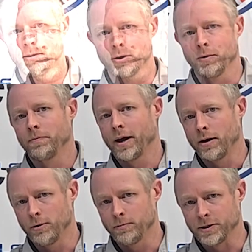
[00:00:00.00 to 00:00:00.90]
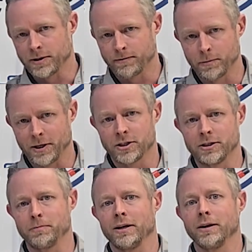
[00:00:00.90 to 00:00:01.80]
So I hope this
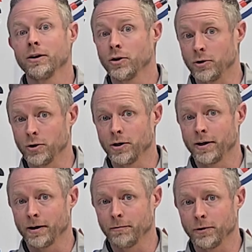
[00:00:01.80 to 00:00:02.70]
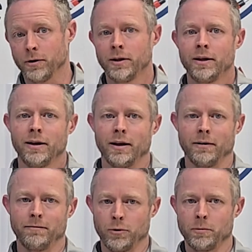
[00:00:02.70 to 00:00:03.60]
information's been good, helpful, and
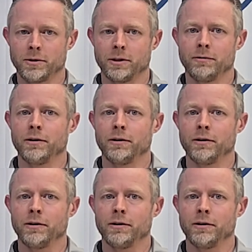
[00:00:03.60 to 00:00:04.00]
informative.